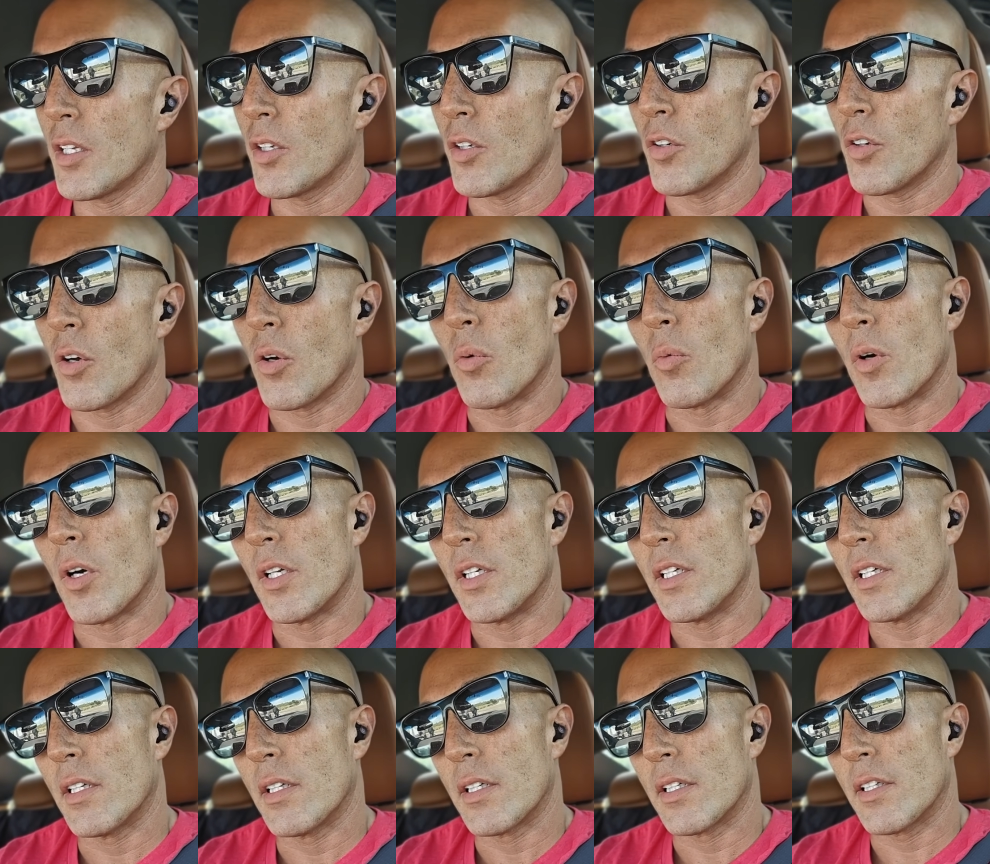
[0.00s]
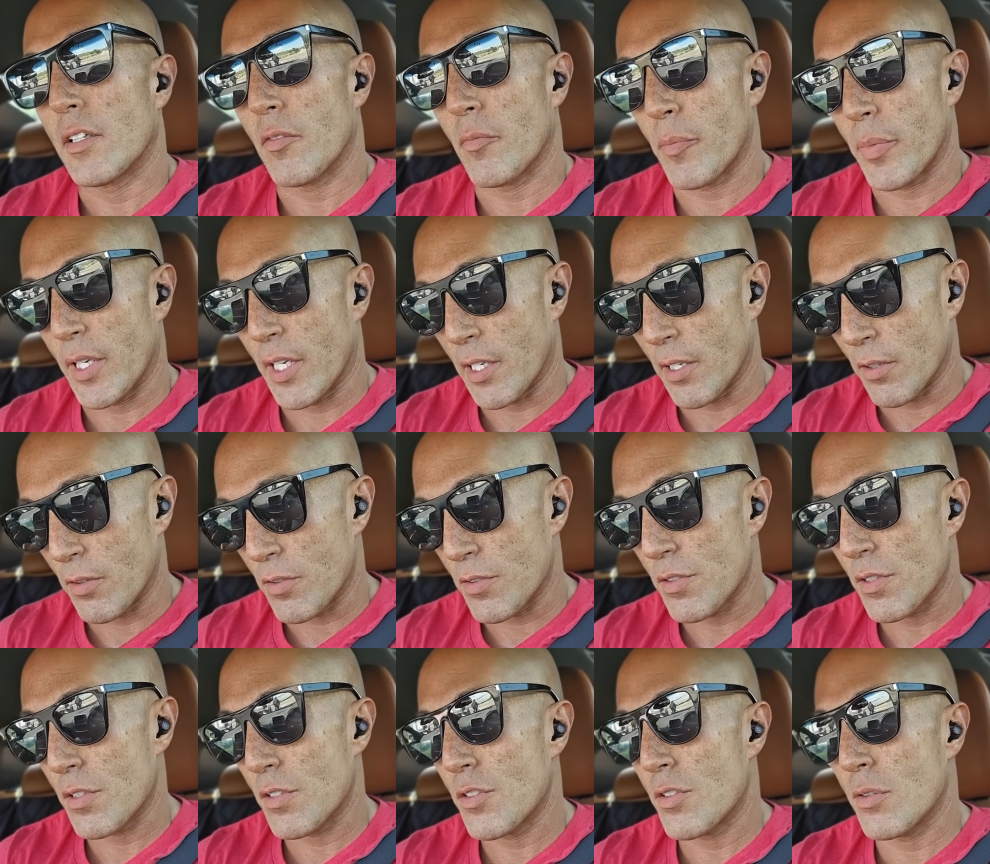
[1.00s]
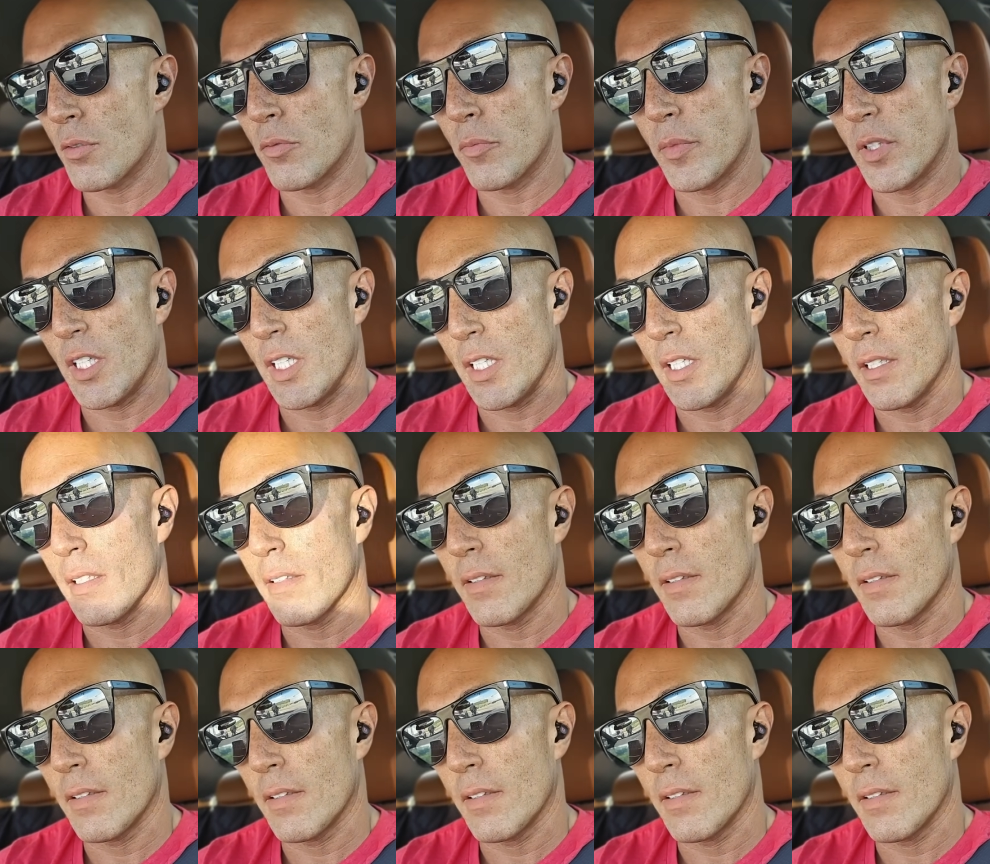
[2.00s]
No one compares to me.